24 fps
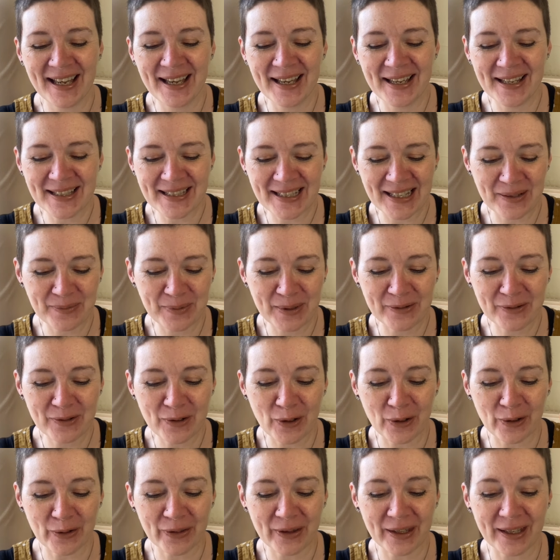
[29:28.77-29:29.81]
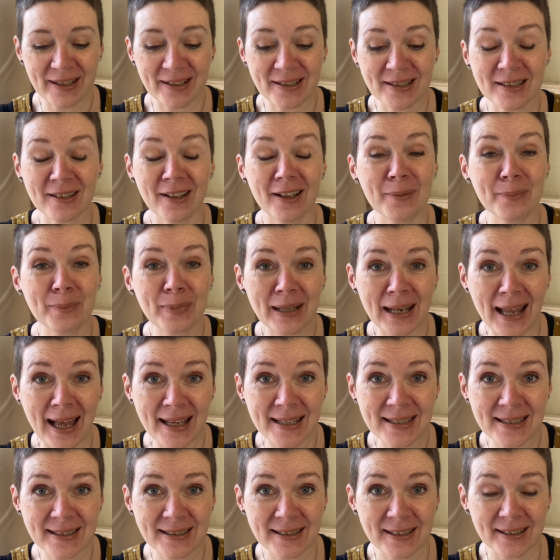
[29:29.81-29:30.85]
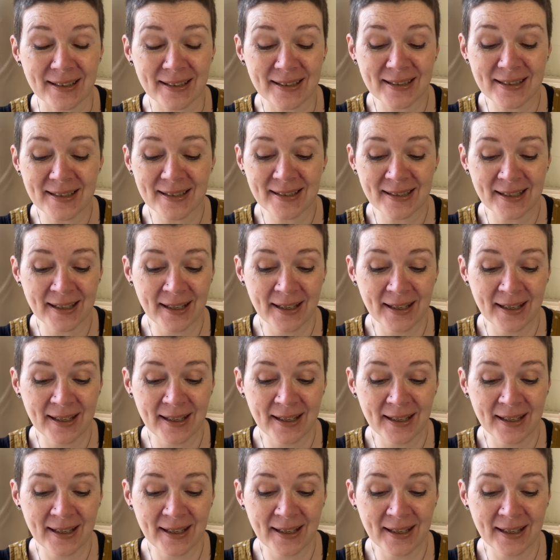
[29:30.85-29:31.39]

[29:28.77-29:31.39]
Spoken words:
So we've got things like plasters,